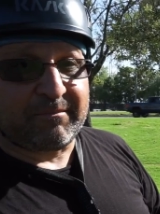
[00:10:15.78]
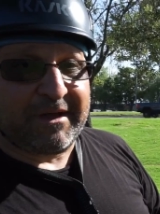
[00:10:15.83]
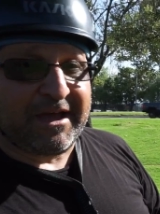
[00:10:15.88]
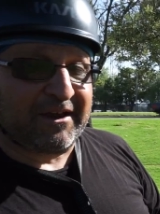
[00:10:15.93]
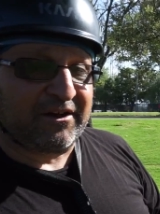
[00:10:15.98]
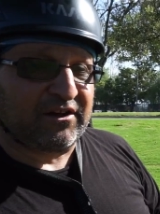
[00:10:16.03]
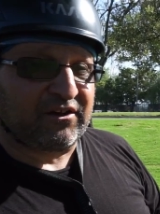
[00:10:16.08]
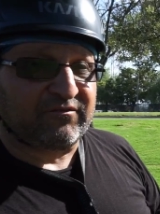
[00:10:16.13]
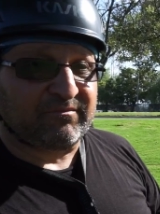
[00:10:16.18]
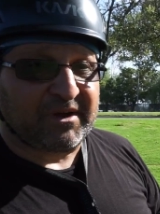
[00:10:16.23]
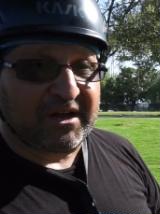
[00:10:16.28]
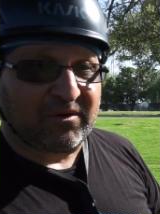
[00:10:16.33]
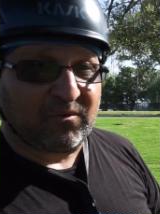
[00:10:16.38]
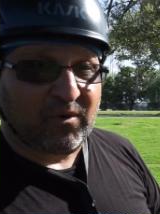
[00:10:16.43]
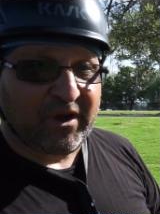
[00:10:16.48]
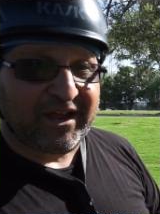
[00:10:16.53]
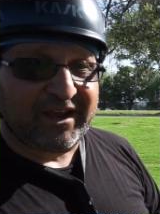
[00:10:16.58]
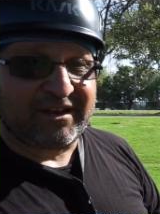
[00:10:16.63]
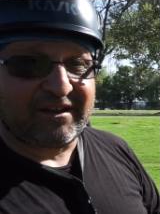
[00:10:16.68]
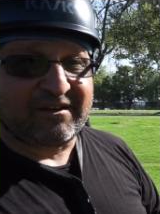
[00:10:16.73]
a matter of my
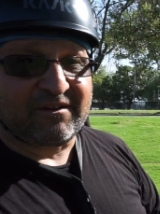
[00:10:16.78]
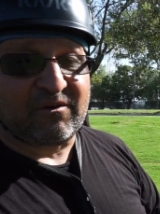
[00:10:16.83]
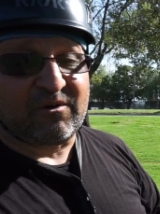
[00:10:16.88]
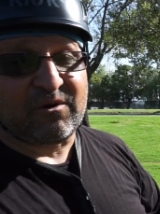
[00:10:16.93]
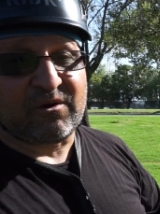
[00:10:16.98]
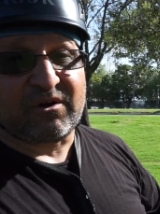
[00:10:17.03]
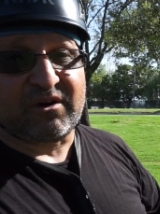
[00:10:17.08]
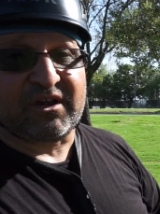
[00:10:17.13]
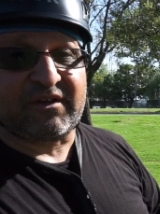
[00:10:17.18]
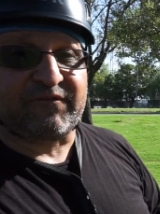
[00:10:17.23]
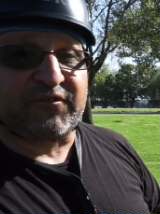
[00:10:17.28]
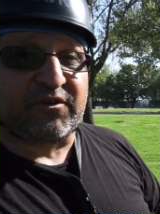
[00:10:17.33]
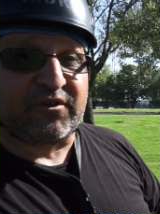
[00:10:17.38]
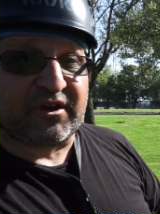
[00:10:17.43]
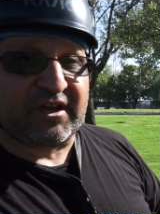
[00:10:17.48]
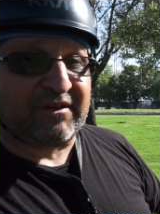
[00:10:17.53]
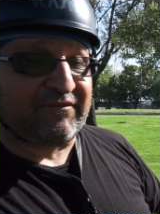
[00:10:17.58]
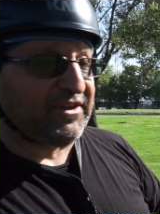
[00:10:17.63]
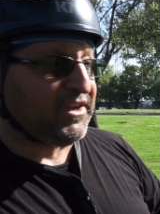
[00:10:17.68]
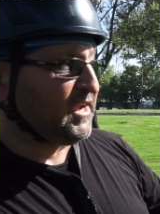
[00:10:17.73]
weight, or if
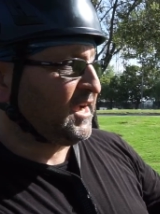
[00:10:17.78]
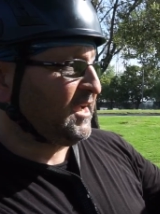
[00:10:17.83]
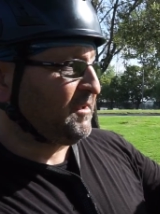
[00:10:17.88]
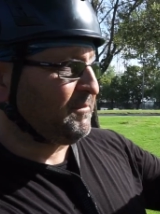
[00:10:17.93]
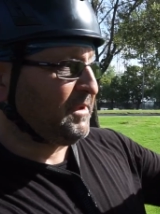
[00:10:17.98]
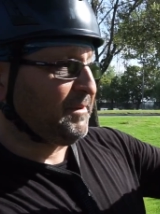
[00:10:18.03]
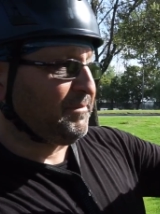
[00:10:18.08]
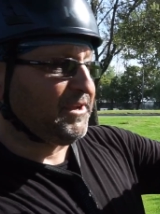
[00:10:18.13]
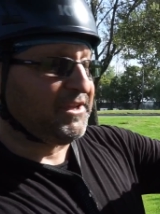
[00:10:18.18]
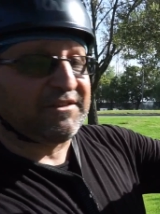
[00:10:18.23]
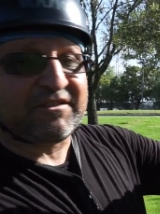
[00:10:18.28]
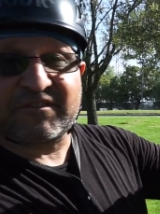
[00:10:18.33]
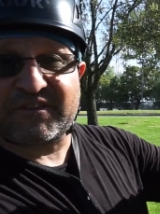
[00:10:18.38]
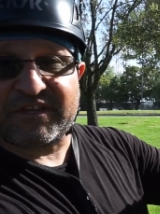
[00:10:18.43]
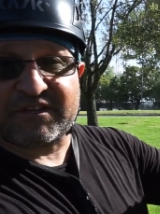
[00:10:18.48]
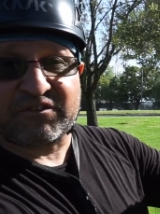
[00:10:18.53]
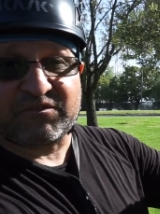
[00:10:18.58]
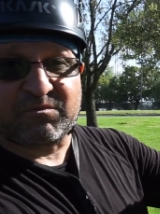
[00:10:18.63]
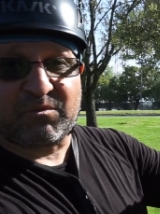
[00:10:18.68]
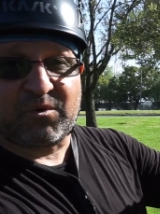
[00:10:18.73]
you're a heavy guy, maybe it
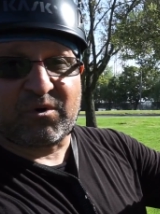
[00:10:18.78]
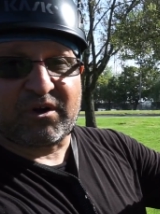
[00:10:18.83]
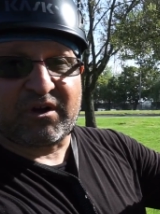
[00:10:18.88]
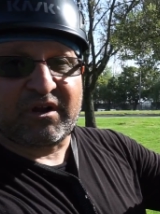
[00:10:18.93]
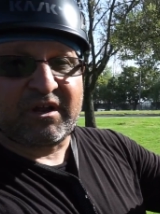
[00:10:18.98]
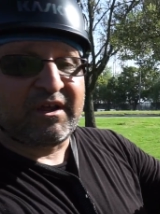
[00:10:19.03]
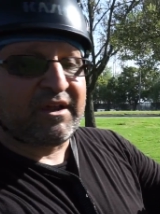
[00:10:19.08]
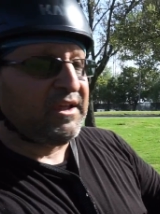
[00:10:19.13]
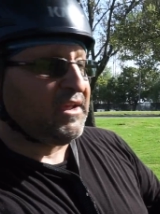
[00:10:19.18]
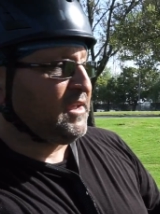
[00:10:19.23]
sticks more.